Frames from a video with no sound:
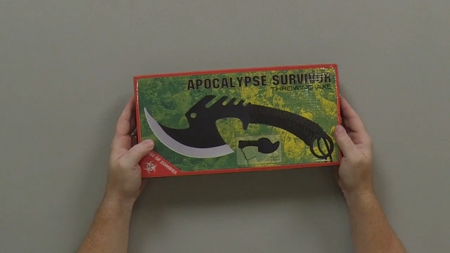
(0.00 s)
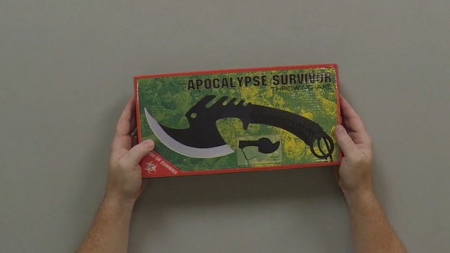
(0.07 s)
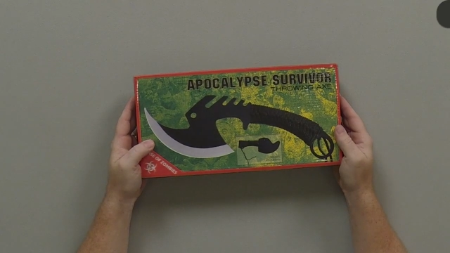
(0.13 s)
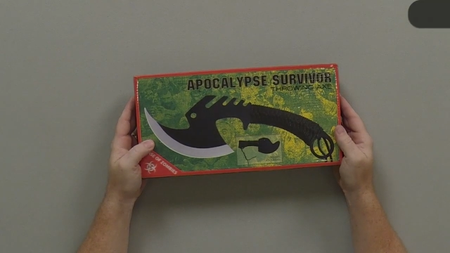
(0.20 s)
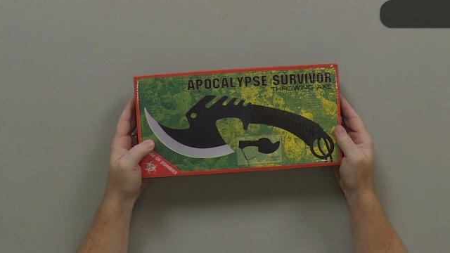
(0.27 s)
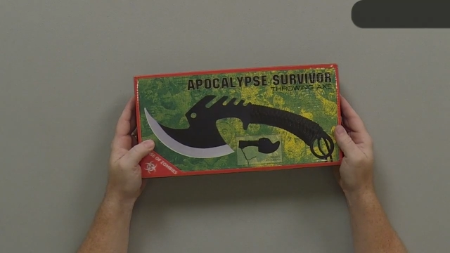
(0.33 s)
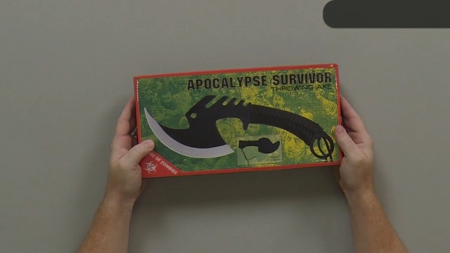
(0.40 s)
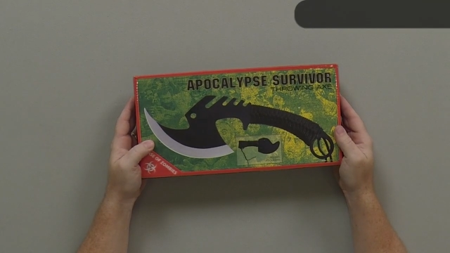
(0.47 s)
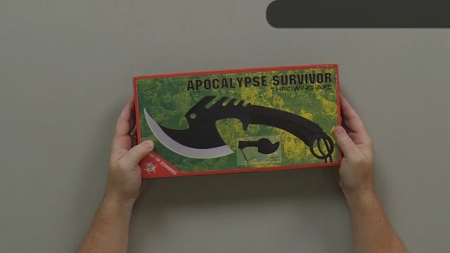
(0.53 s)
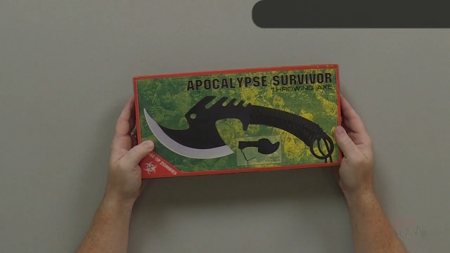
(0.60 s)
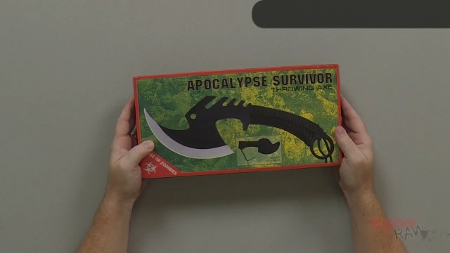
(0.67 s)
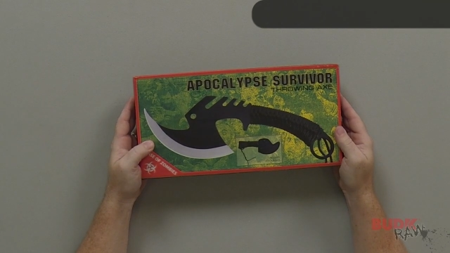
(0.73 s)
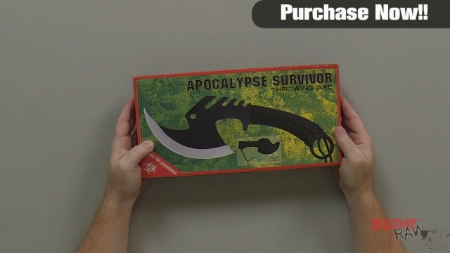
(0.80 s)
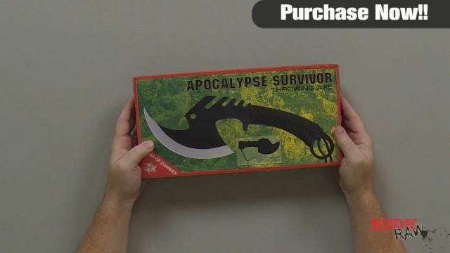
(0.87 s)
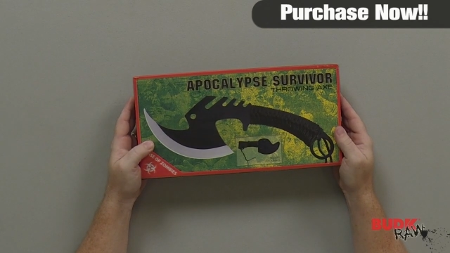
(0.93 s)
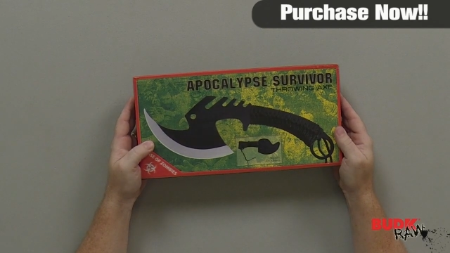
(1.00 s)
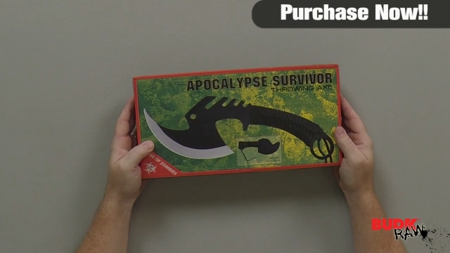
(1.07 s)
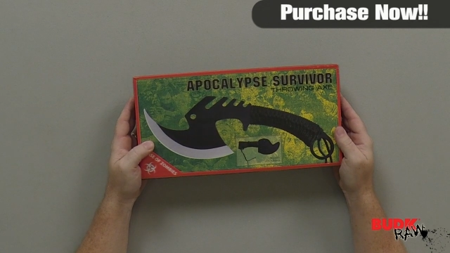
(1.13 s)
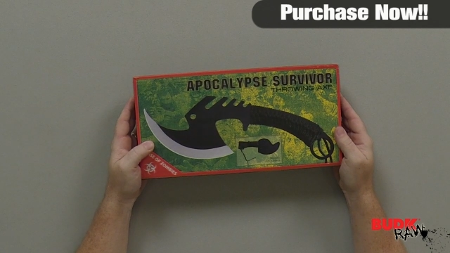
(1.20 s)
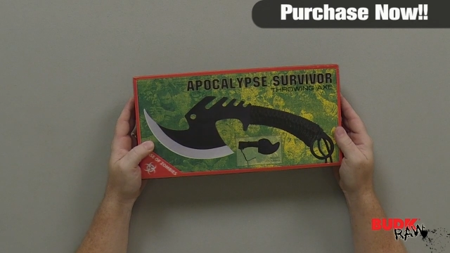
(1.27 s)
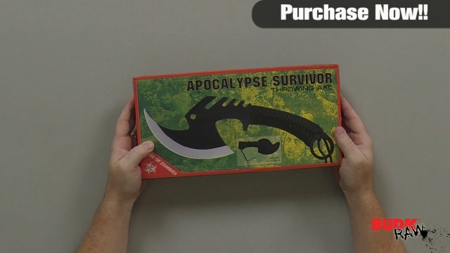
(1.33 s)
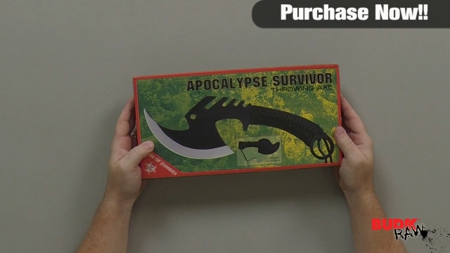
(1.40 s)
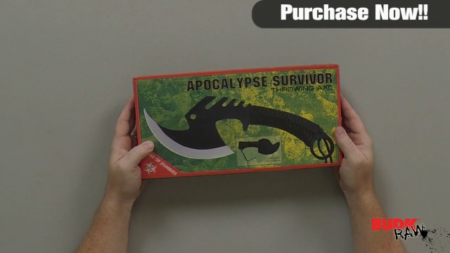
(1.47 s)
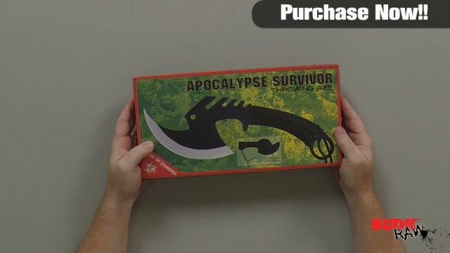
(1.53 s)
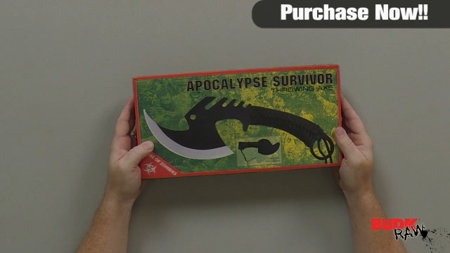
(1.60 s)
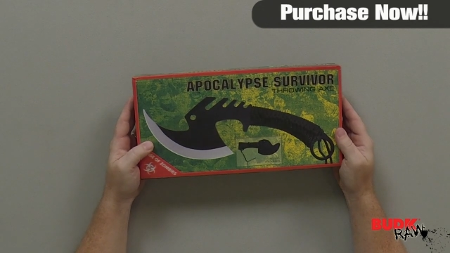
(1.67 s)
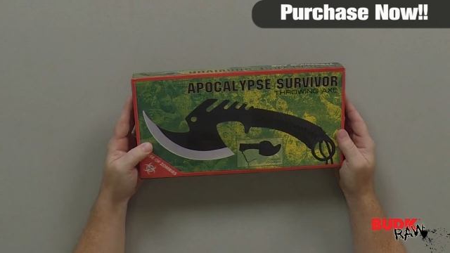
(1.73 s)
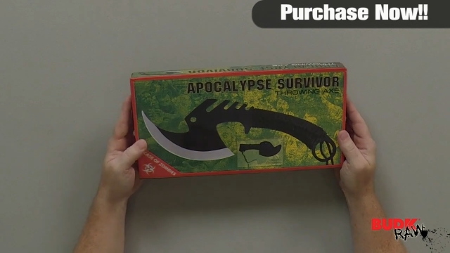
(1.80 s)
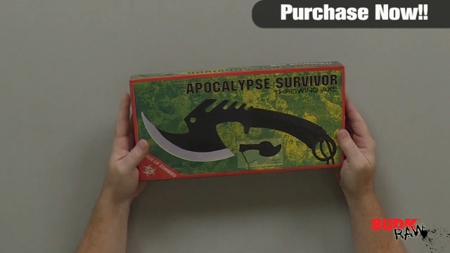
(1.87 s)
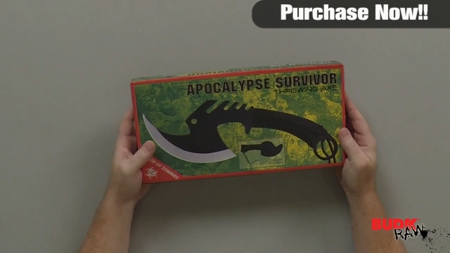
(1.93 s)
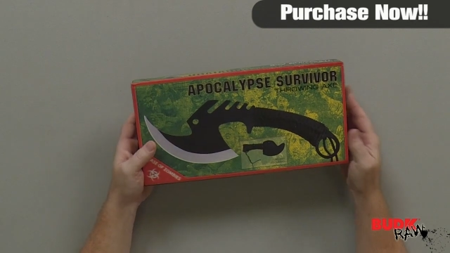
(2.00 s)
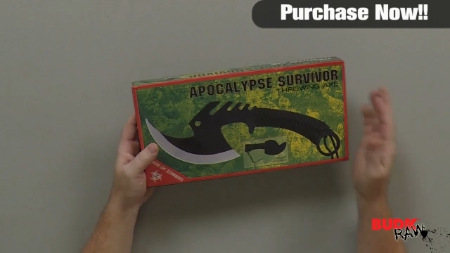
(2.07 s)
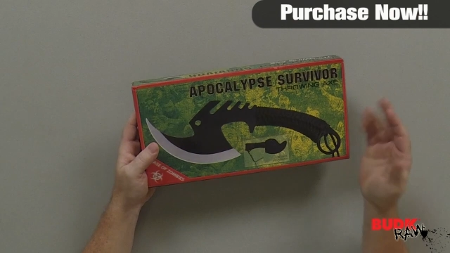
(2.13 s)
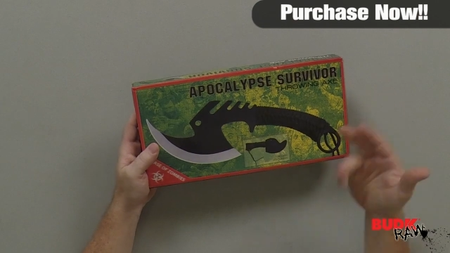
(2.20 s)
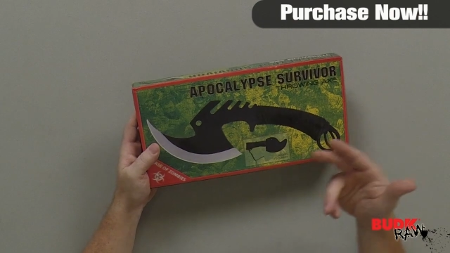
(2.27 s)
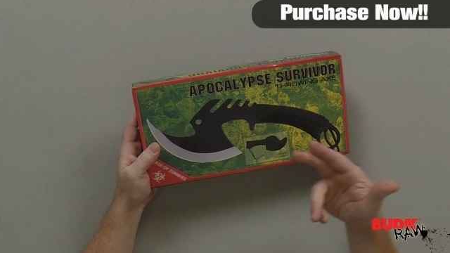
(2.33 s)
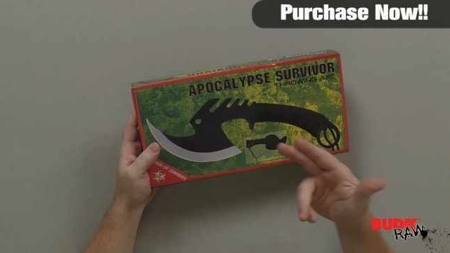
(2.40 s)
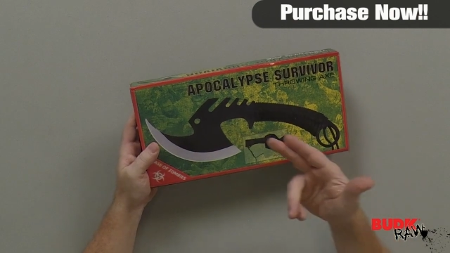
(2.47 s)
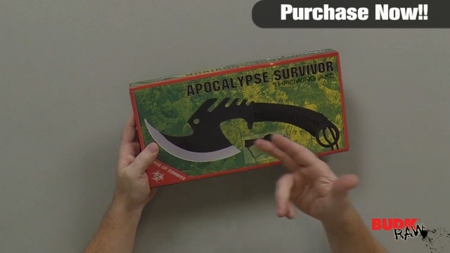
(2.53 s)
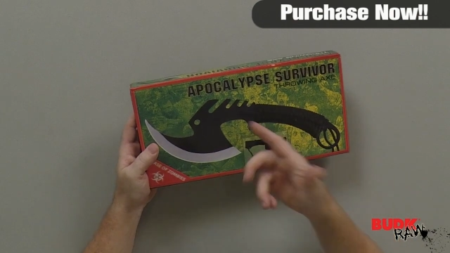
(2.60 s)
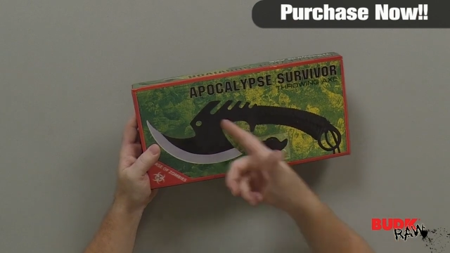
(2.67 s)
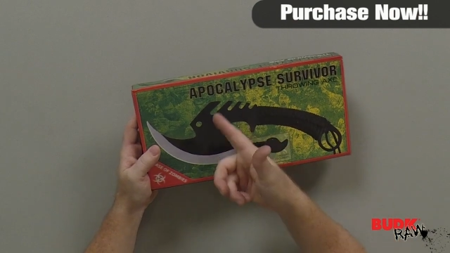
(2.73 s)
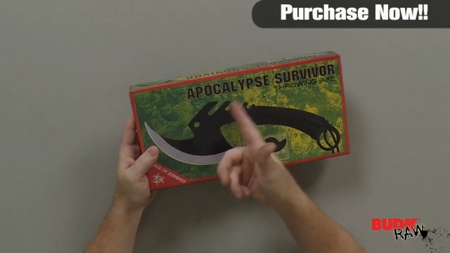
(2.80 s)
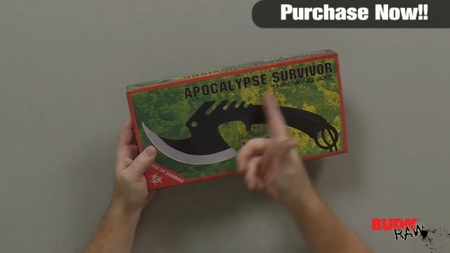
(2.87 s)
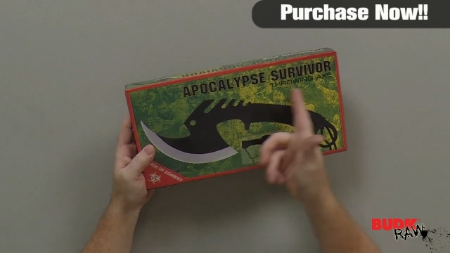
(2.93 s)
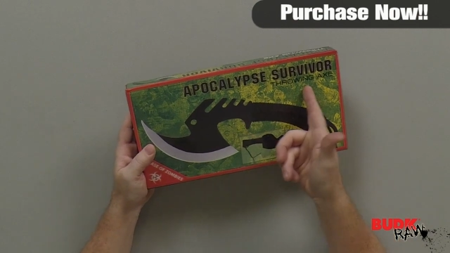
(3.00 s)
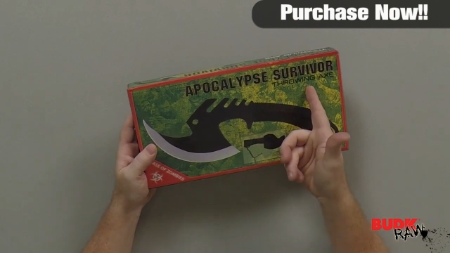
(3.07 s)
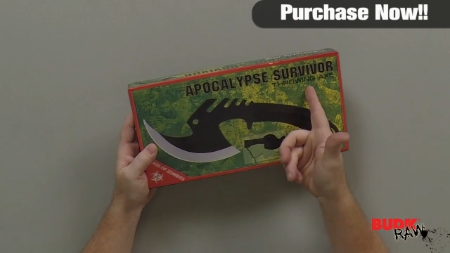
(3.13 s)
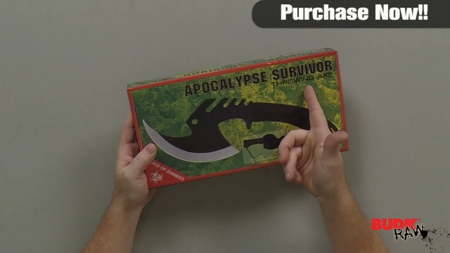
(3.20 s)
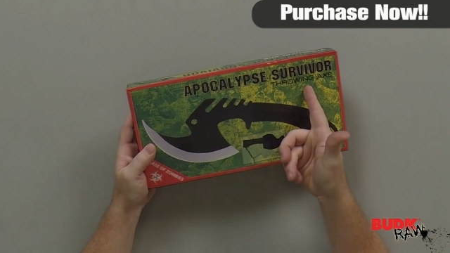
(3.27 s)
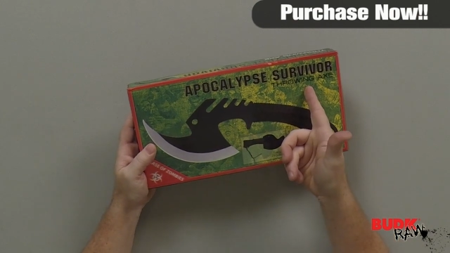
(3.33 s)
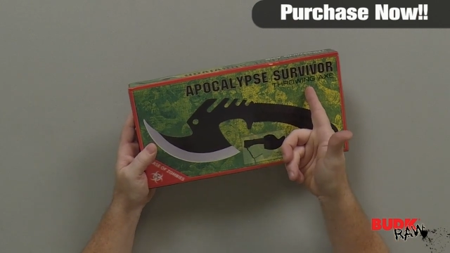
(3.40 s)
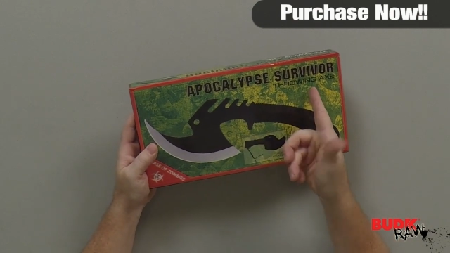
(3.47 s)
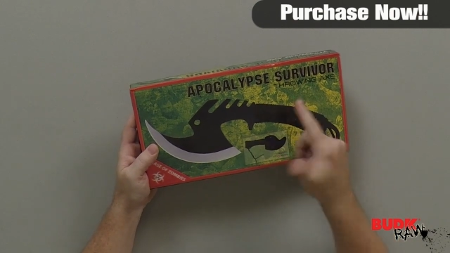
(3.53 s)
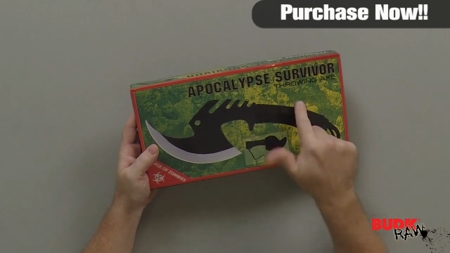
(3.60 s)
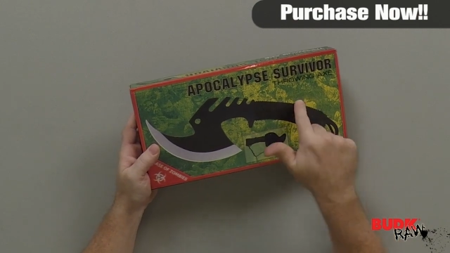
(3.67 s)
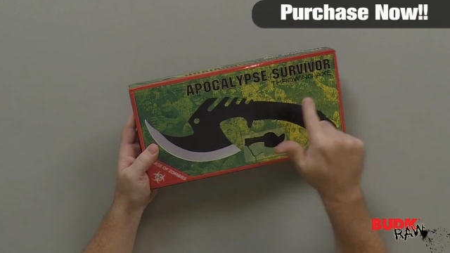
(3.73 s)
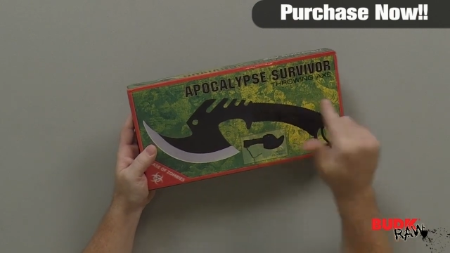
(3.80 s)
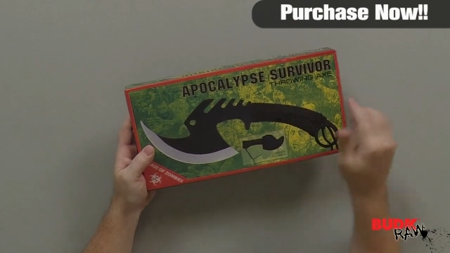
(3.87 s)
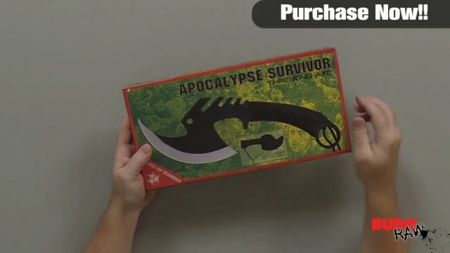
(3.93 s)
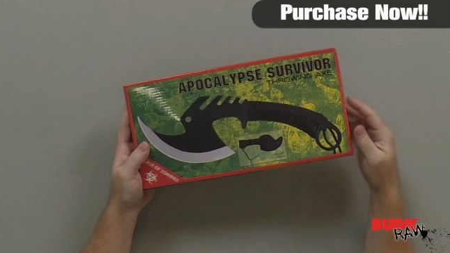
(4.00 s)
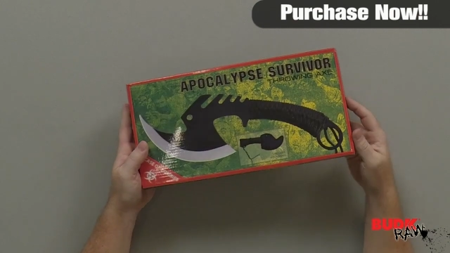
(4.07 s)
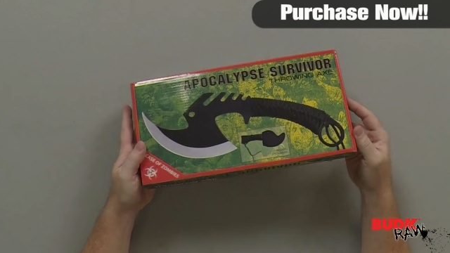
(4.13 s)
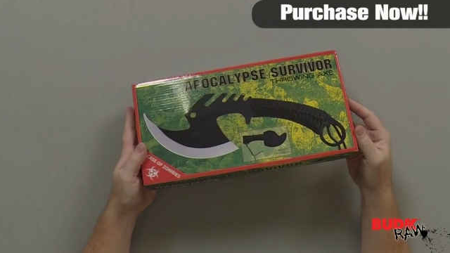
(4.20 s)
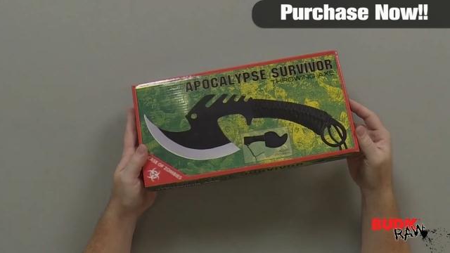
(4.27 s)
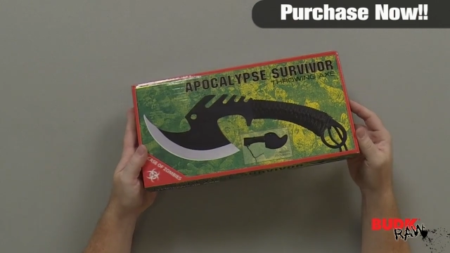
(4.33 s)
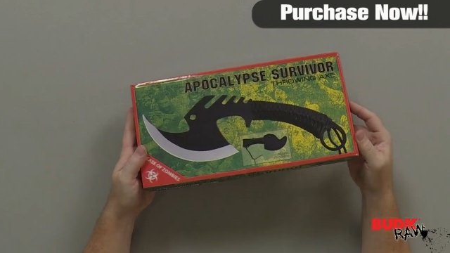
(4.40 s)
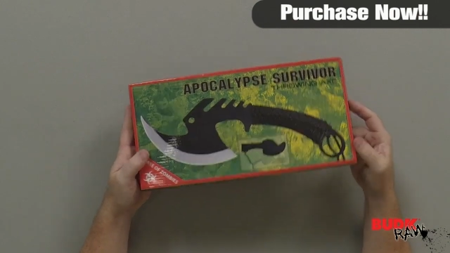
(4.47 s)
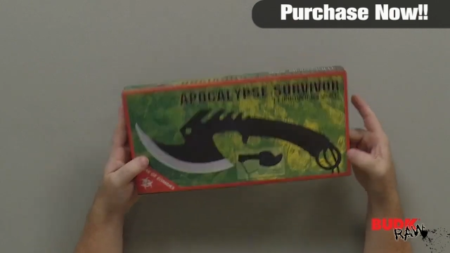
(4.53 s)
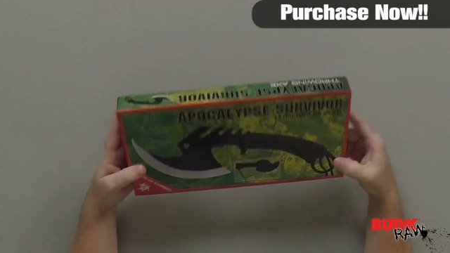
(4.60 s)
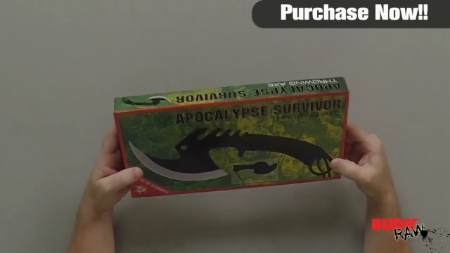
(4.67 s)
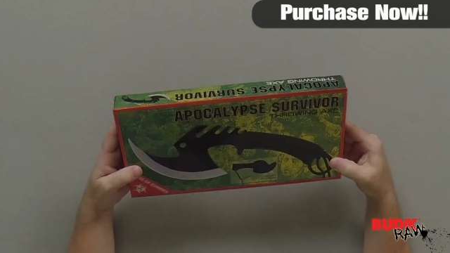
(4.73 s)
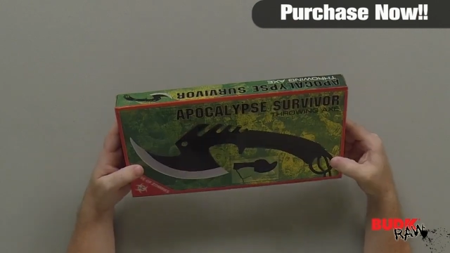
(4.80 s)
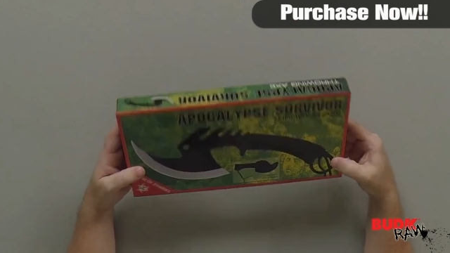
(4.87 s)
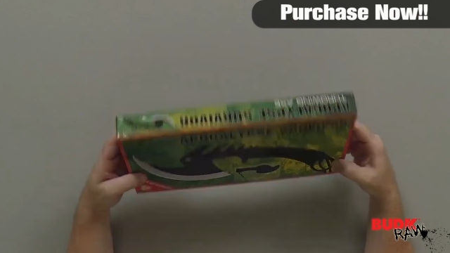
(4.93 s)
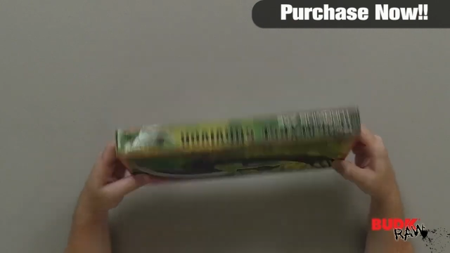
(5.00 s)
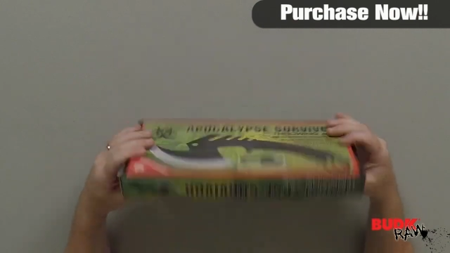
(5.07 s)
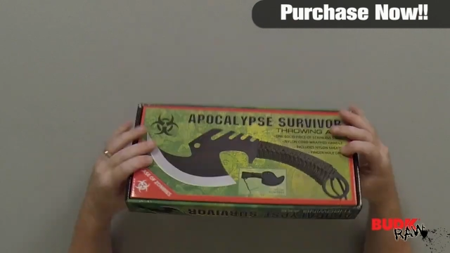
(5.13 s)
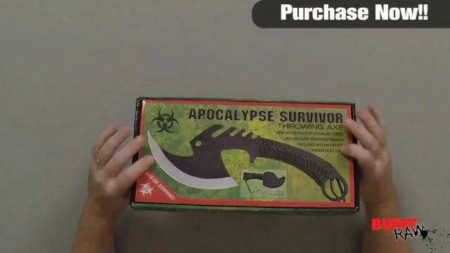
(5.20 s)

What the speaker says: Nobody's mouth can be seen.